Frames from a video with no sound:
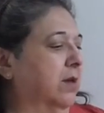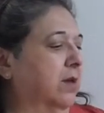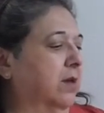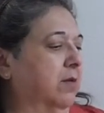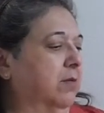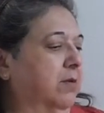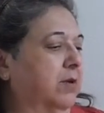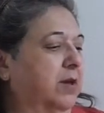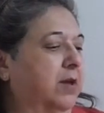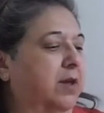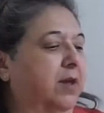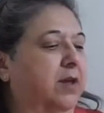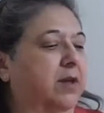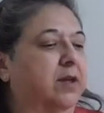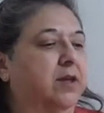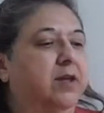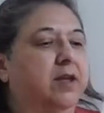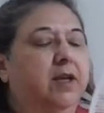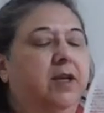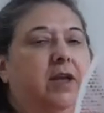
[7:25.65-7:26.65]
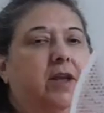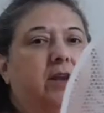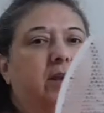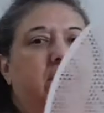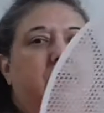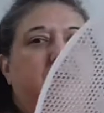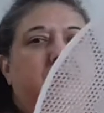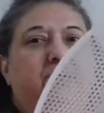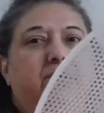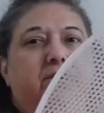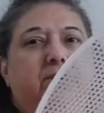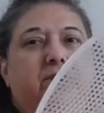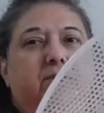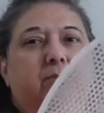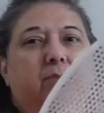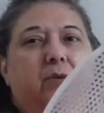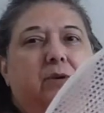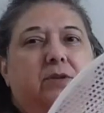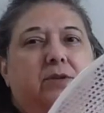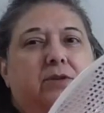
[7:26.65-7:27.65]
Okay, and here's the
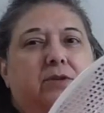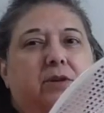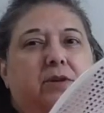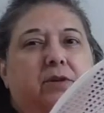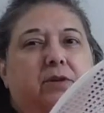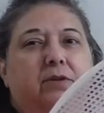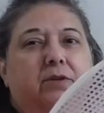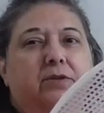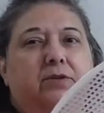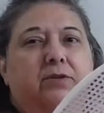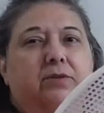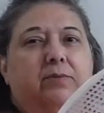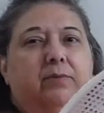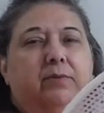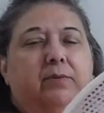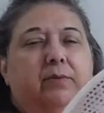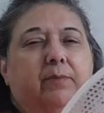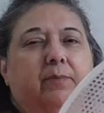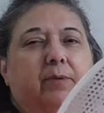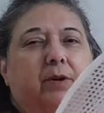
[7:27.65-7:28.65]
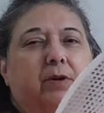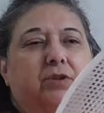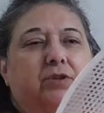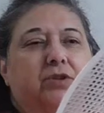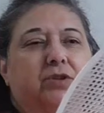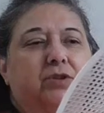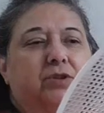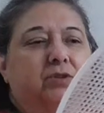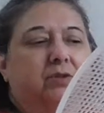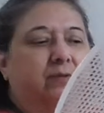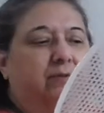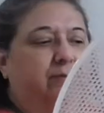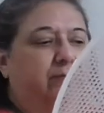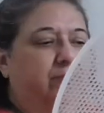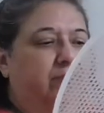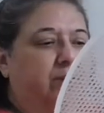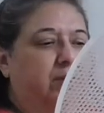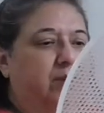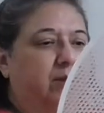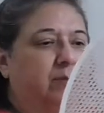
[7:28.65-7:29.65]
ones that are purchased
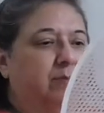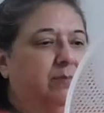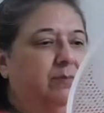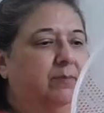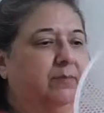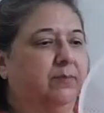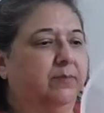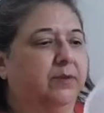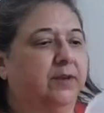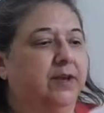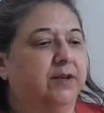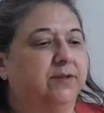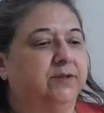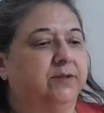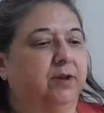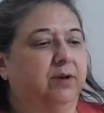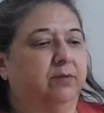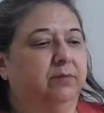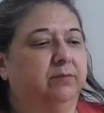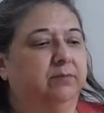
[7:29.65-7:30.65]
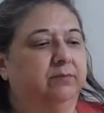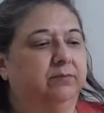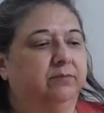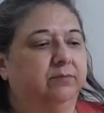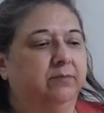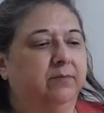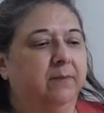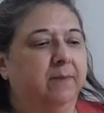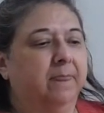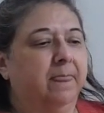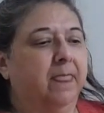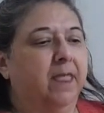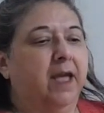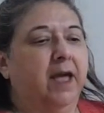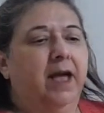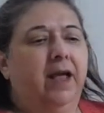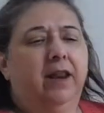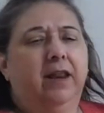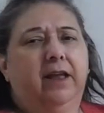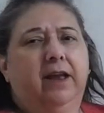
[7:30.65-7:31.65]
from Nesco.
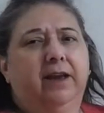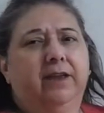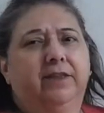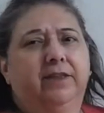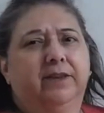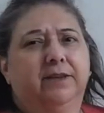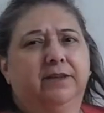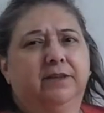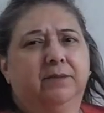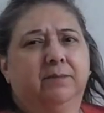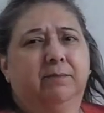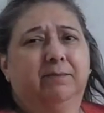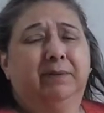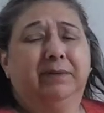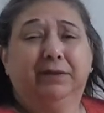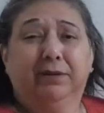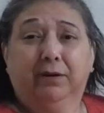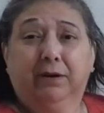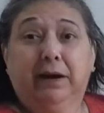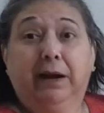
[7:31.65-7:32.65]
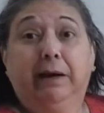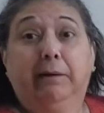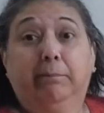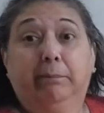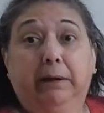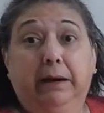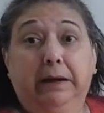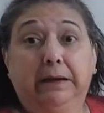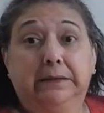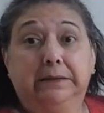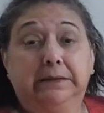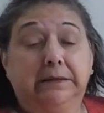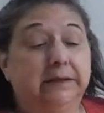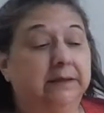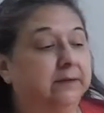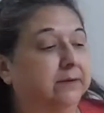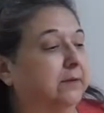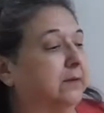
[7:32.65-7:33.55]
I like these, but they're kind of pricey.